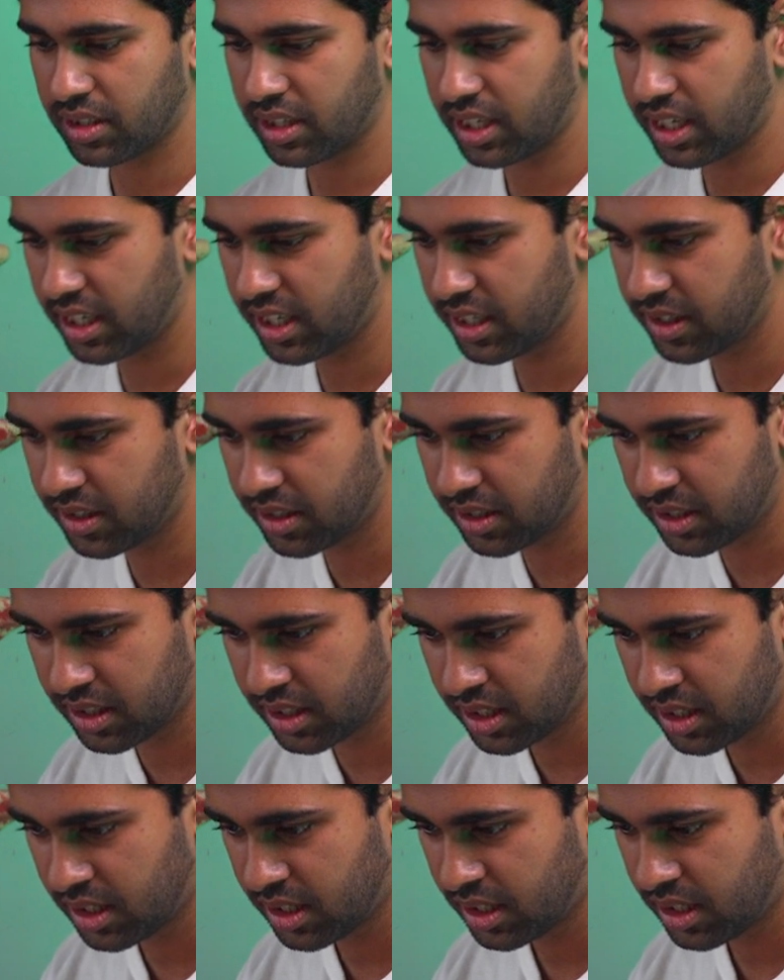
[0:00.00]
And
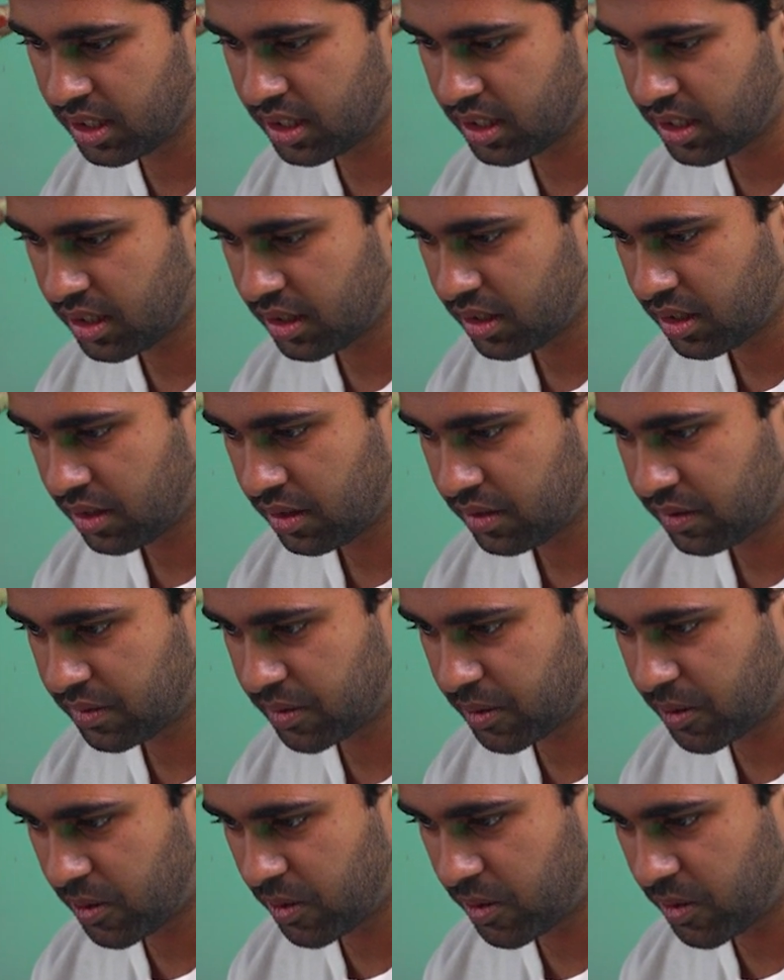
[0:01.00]

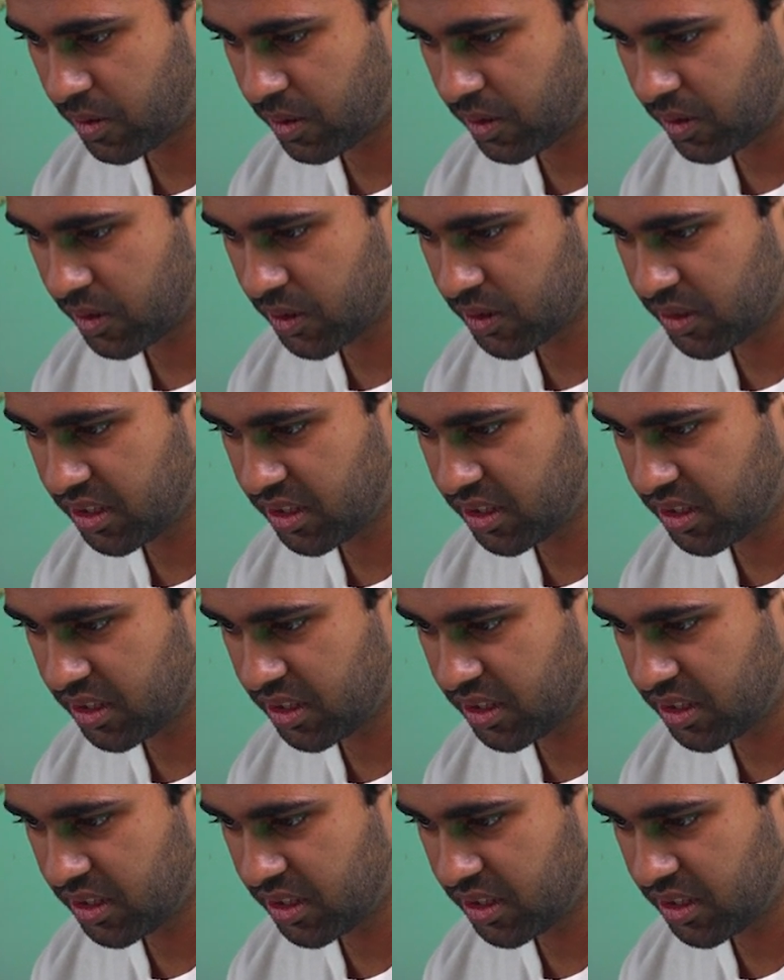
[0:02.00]
for